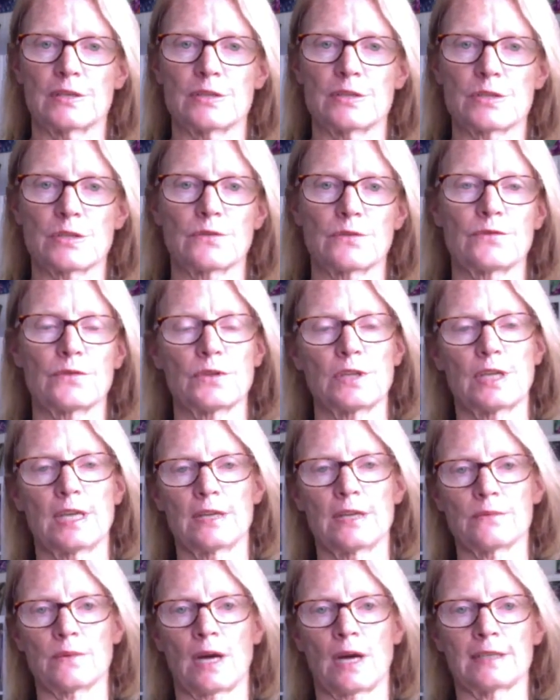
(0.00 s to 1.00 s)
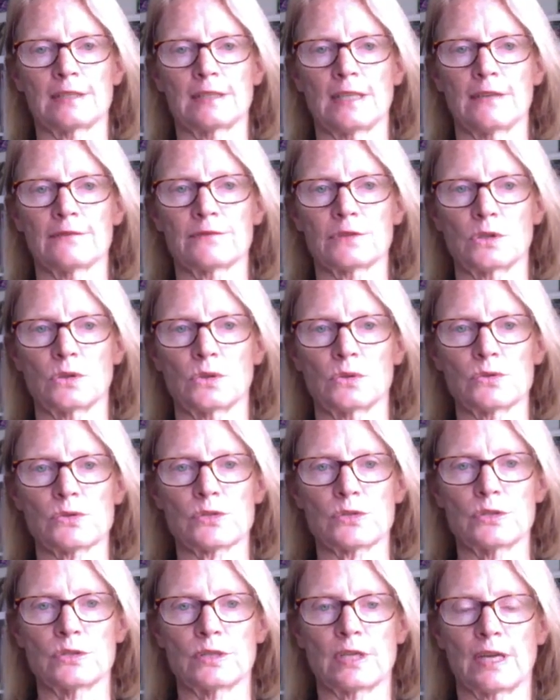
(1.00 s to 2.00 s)
And so for the Eat Ride Love
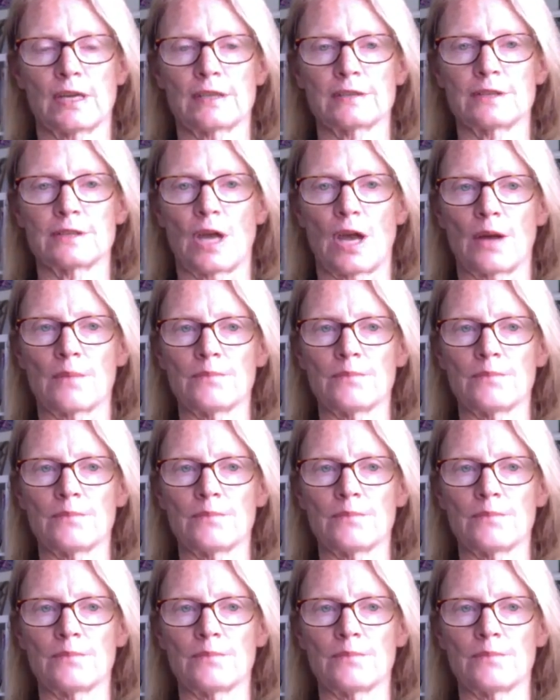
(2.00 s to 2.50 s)
course, you get